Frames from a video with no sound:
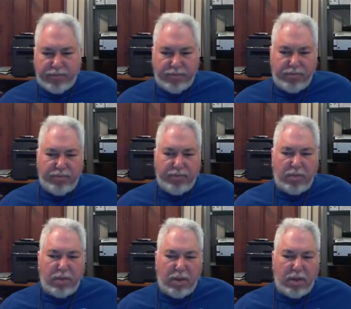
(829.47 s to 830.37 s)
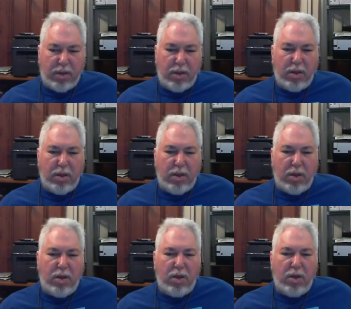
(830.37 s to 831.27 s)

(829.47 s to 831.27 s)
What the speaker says: No one is speaking in this clip.